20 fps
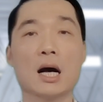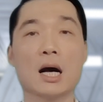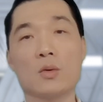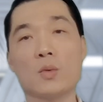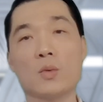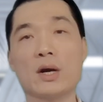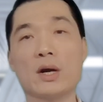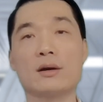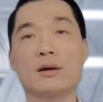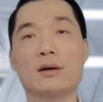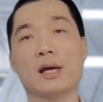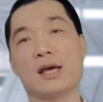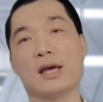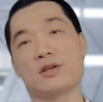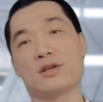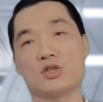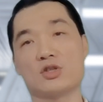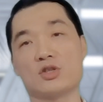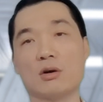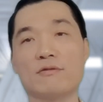hardware,
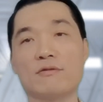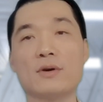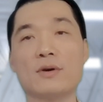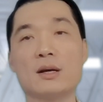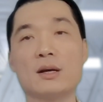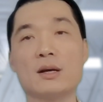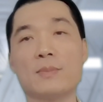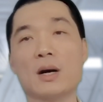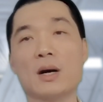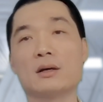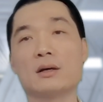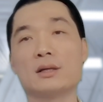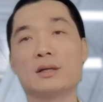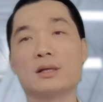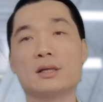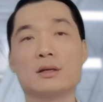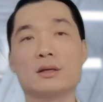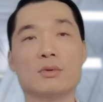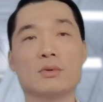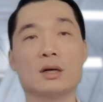and software
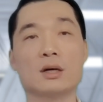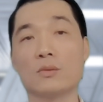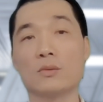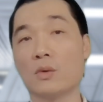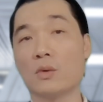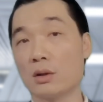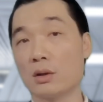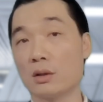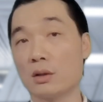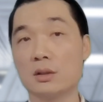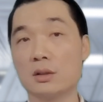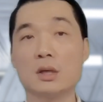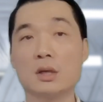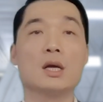partners around the world.